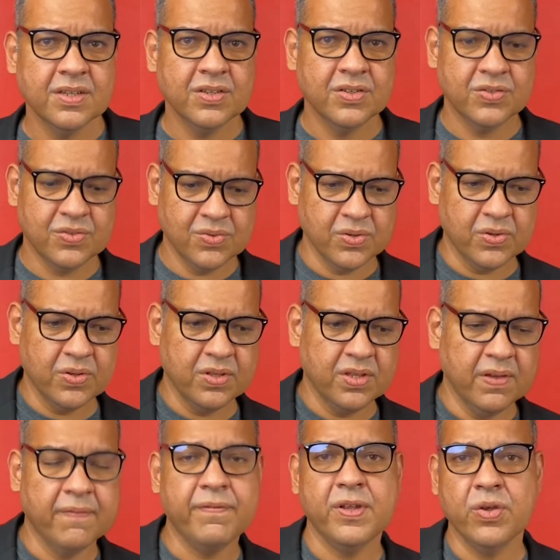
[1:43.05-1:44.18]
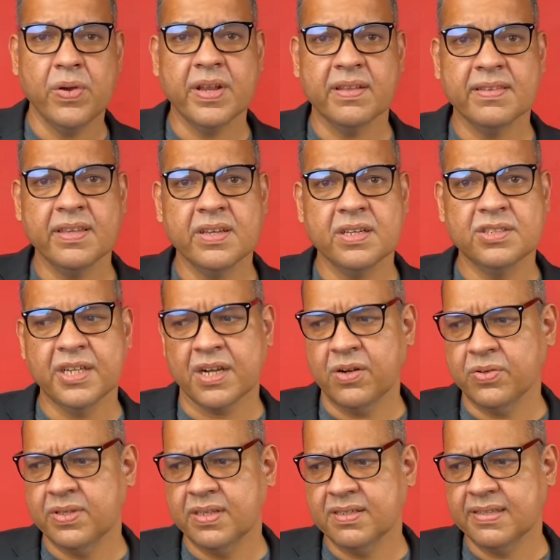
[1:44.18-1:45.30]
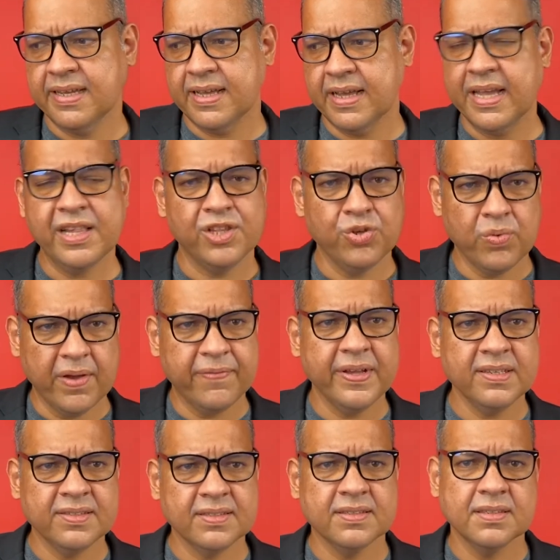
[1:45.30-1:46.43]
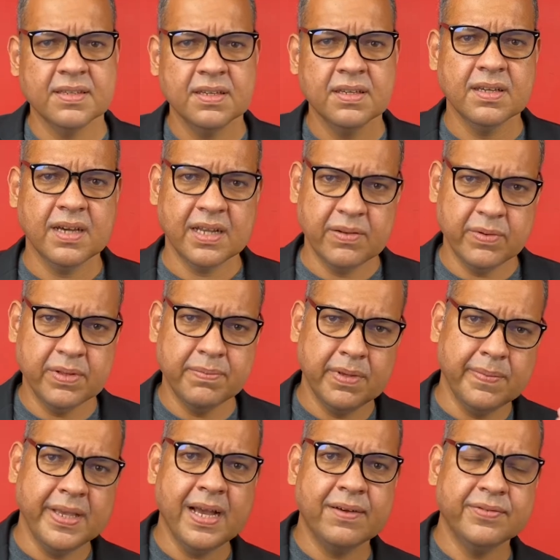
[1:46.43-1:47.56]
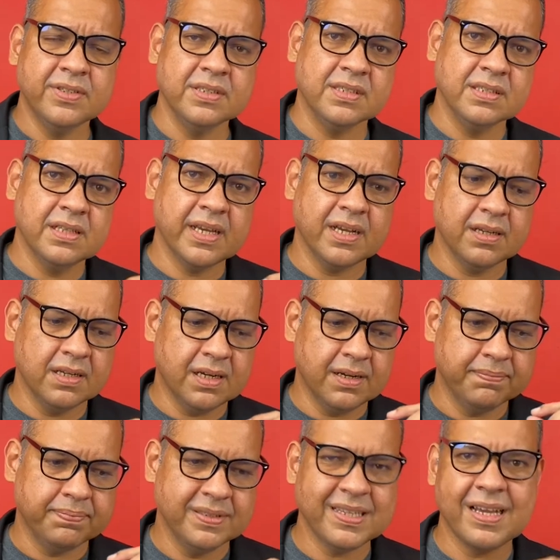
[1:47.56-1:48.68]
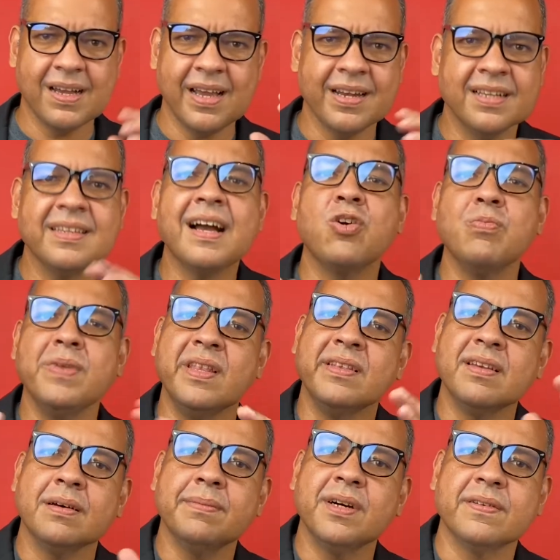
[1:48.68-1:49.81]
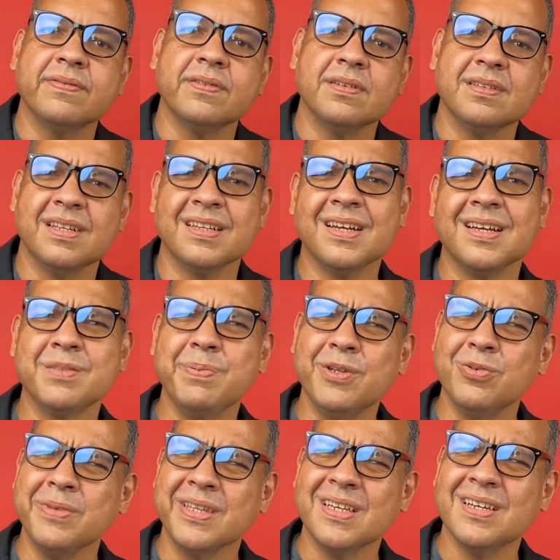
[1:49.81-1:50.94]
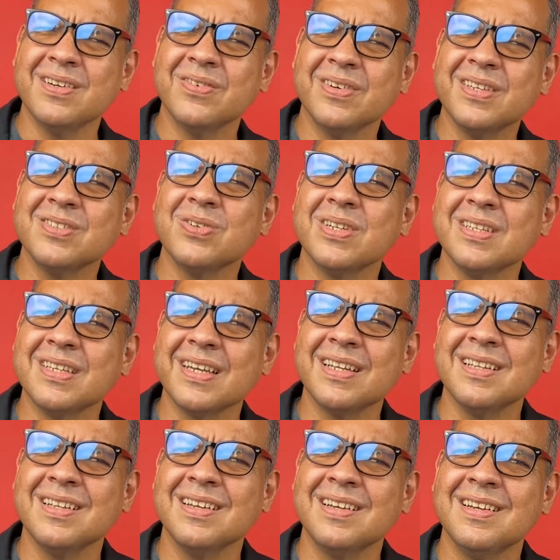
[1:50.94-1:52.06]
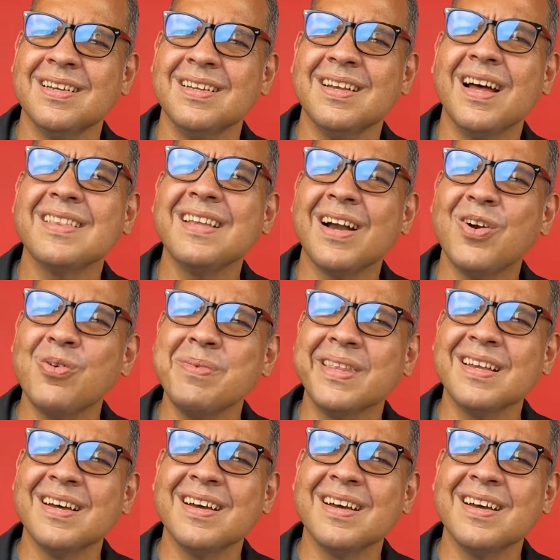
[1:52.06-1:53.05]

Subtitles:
So your video editor, you could check out things like LUFS, and it will maybe have certain like it's like a kind of tachometer, but a speedometer. What is it called again? A tachometer.